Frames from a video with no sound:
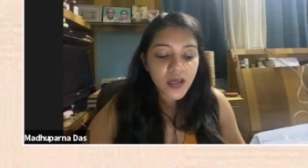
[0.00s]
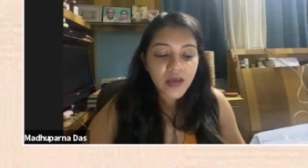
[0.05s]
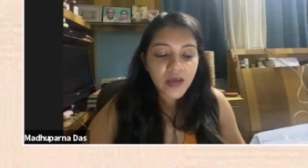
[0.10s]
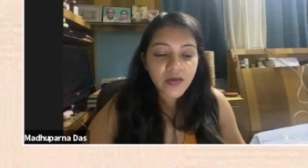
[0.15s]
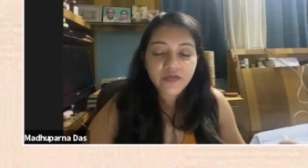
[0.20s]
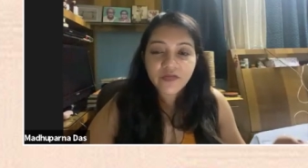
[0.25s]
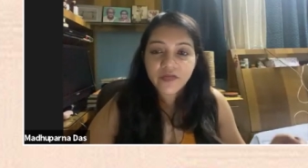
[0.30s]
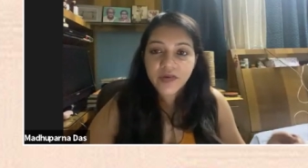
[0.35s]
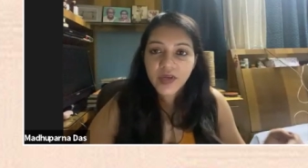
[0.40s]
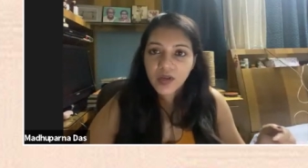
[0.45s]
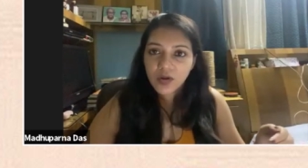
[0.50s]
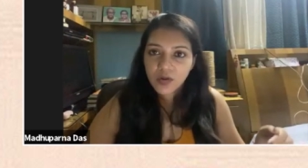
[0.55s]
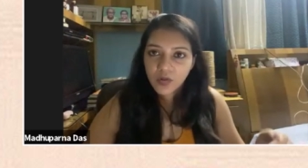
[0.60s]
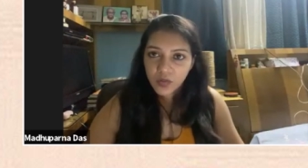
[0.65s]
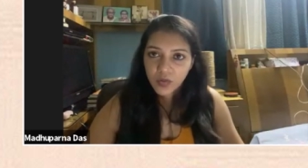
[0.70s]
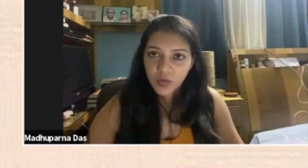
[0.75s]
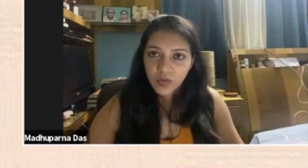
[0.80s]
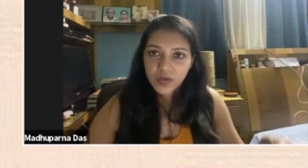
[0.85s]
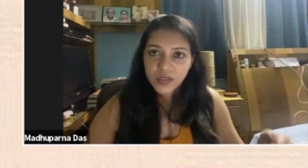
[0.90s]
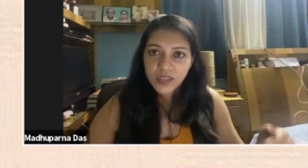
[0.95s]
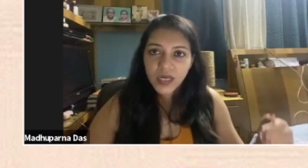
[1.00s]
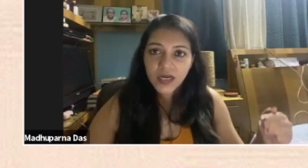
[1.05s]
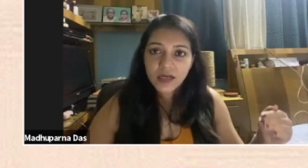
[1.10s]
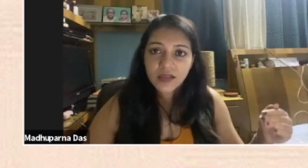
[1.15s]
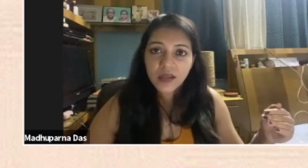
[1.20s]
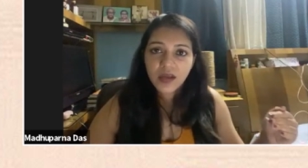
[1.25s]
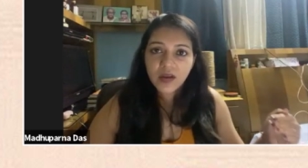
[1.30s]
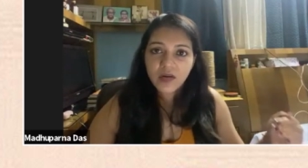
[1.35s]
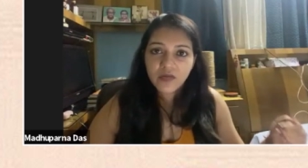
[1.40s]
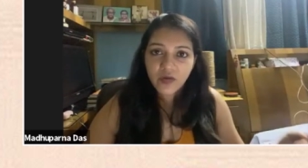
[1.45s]
if we know
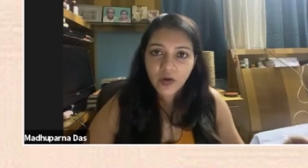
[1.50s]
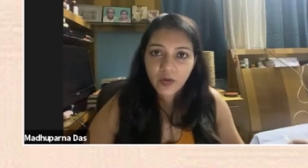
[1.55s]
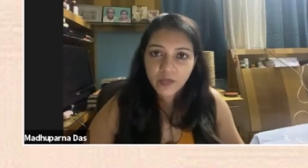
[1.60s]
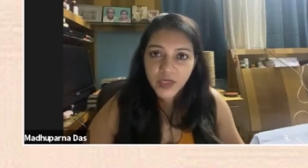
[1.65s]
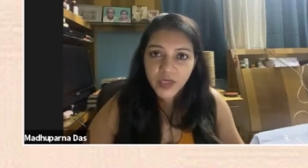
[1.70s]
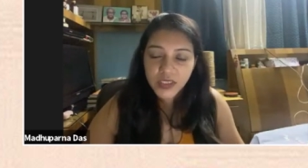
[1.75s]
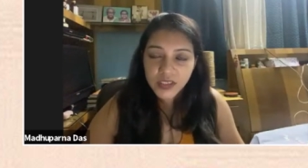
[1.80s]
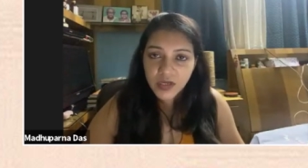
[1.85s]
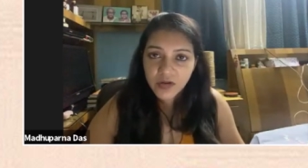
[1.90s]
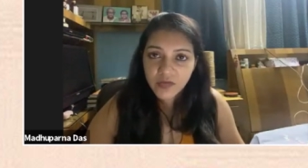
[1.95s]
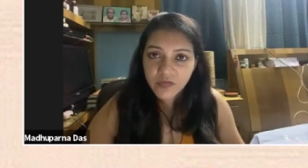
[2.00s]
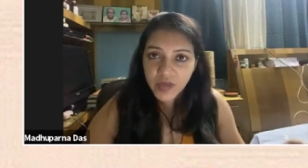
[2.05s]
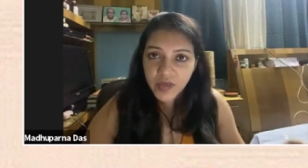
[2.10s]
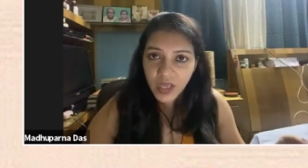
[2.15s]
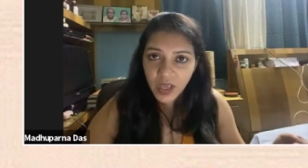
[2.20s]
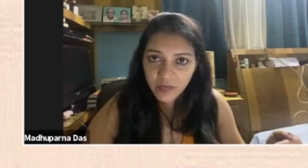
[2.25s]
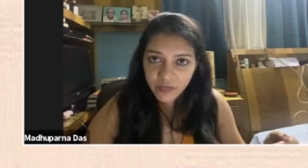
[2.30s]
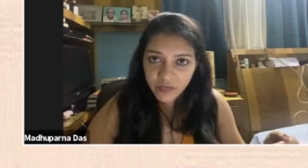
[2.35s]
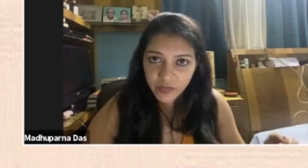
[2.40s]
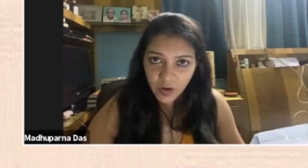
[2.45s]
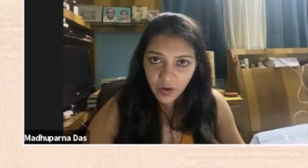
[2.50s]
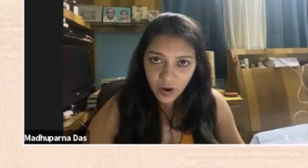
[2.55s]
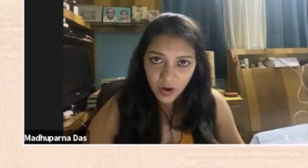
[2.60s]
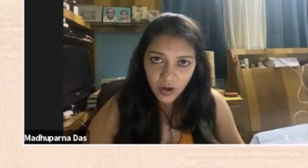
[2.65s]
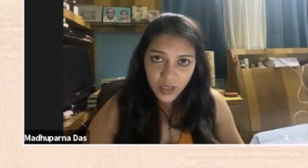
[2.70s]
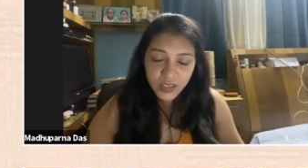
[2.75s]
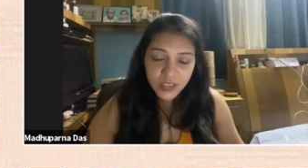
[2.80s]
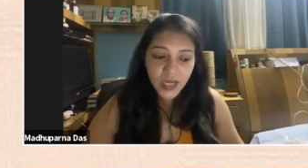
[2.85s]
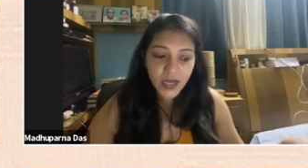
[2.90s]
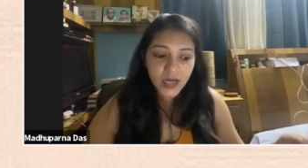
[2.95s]
that the information we have
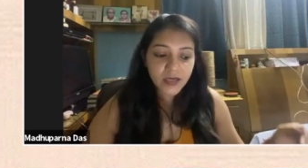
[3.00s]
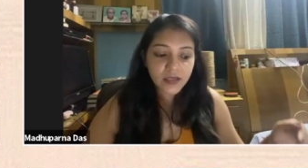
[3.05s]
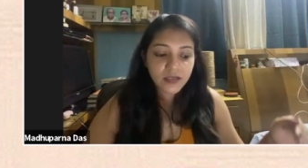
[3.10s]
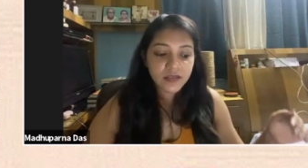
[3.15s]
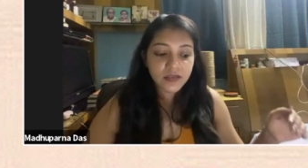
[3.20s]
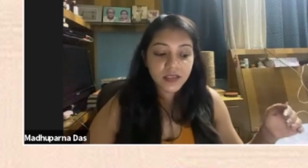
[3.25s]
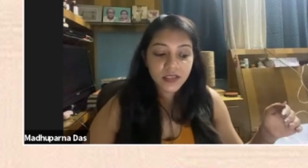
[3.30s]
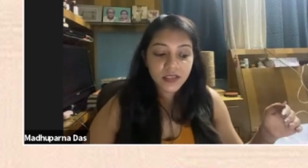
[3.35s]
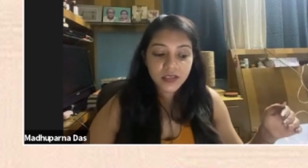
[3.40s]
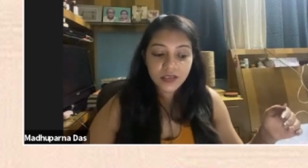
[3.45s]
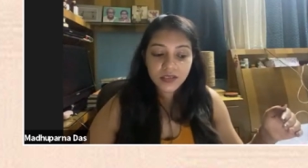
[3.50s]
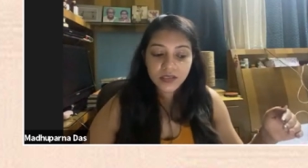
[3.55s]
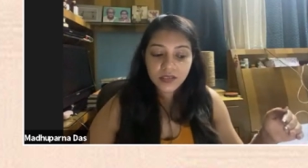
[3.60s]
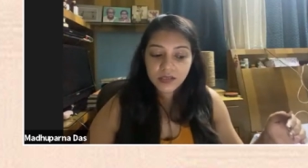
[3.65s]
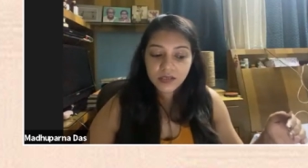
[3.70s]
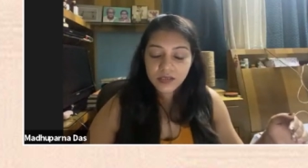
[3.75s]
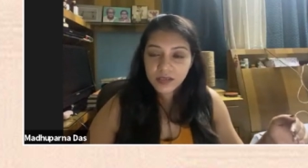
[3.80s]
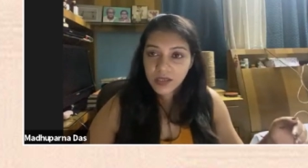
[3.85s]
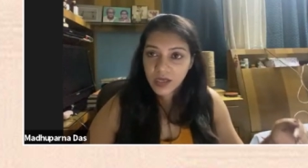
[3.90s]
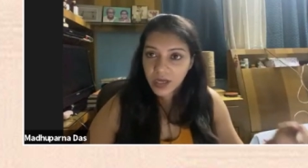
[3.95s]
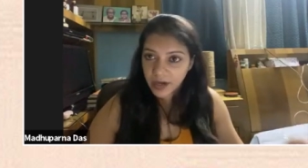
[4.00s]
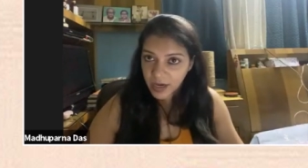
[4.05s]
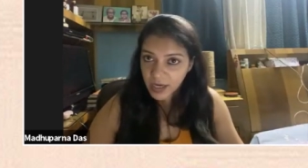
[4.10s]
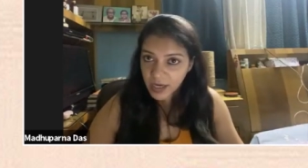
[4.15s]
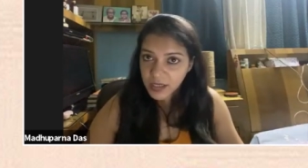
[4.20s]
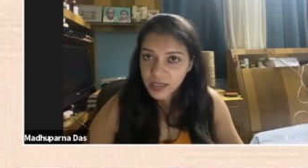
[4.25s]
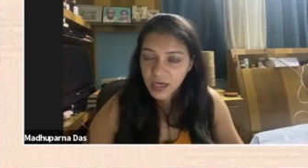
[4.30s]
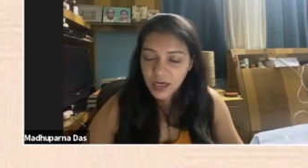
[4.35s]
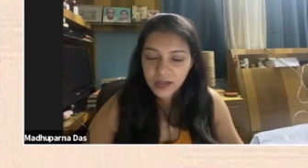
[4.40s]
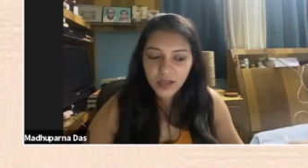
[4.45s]
got that is
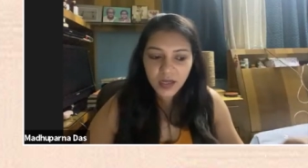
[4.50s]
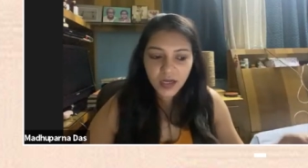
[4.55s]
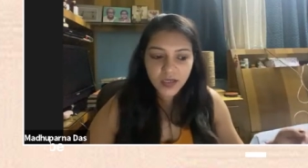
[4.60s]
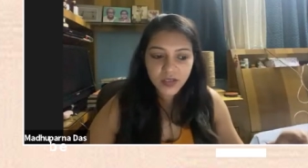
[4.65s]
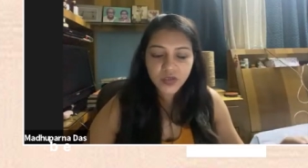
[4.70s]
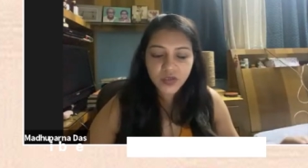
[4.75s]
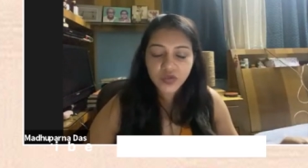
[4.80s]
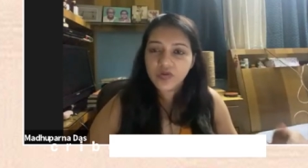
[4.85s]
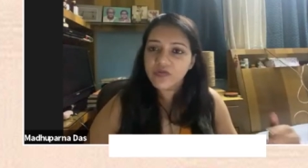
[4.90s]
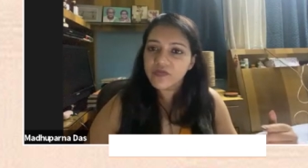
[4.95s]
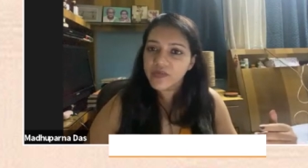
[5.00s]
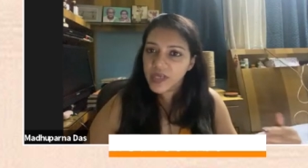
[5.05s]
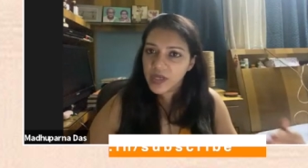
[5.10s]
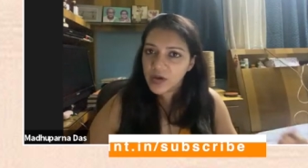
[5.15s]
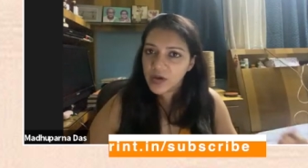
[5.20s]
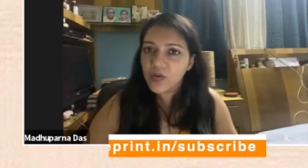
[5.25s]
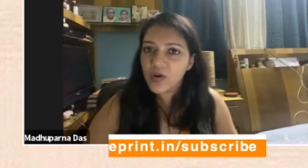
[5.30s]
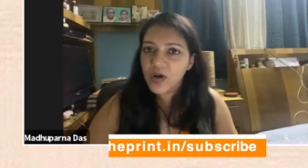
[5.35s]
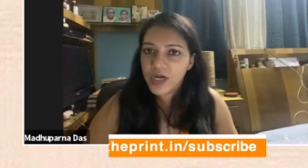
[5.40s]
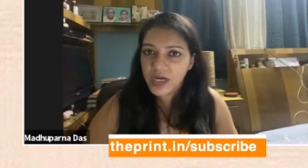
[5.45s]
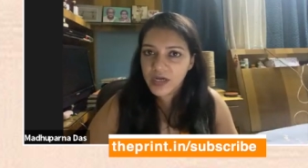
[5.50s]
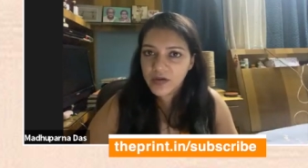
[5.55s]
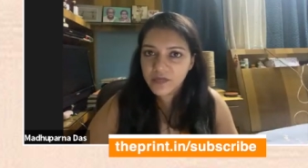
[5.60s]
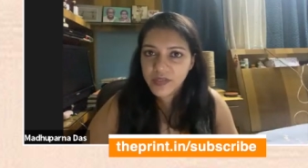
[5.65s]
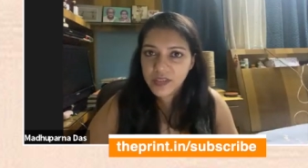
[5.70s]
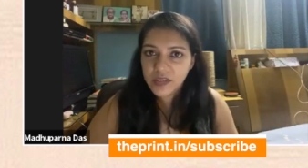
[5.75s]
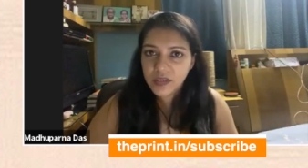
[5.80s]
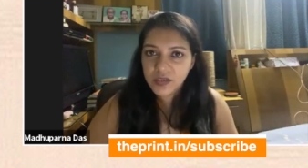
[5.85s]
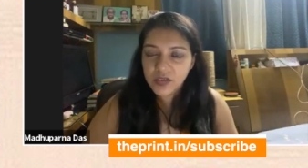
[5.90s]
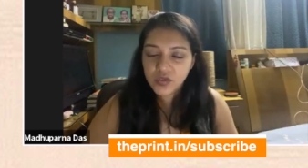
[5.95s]
correct and that is true we go ahead
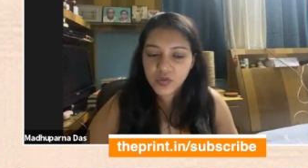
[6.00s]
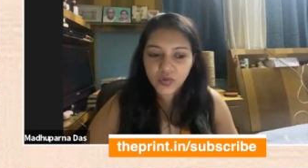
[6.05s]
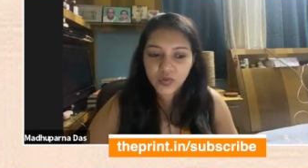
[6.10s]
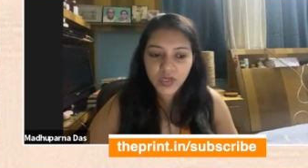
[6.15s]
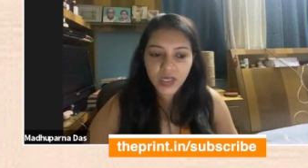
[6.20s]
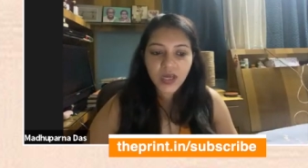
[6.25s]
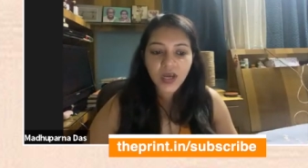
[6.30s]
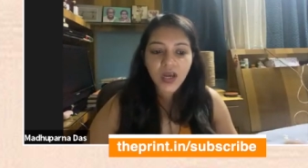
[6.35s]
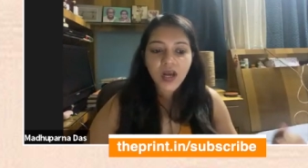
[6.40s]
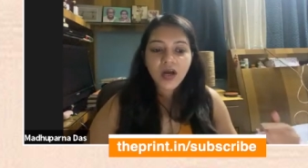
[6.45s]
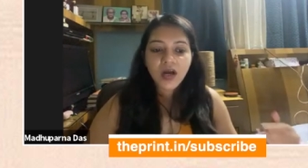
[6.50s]
with the story